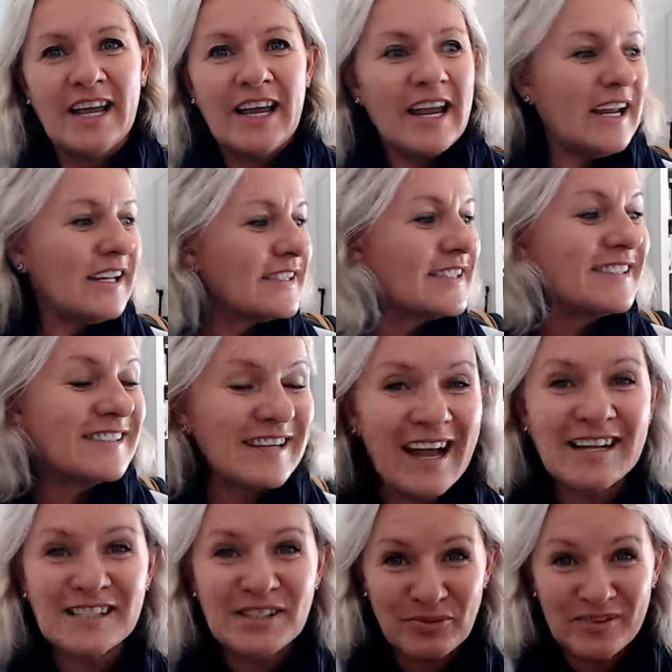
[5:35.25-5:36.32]
It
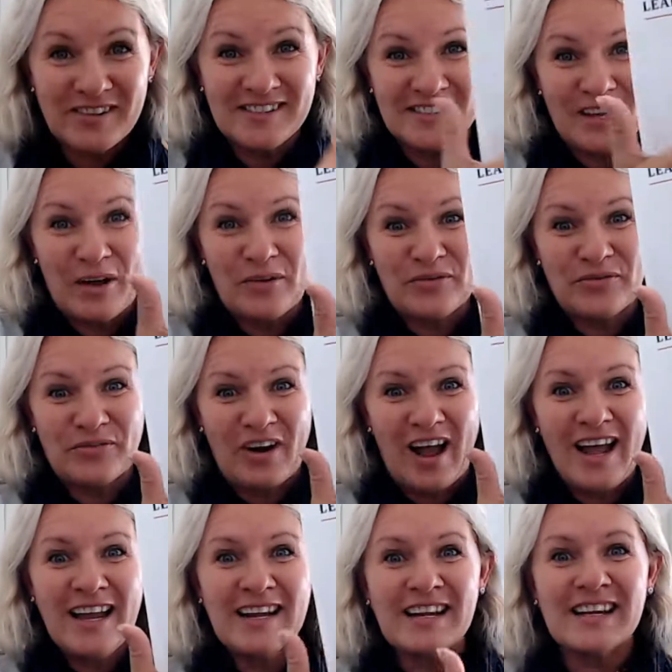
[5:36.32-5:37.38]
starts with self, right?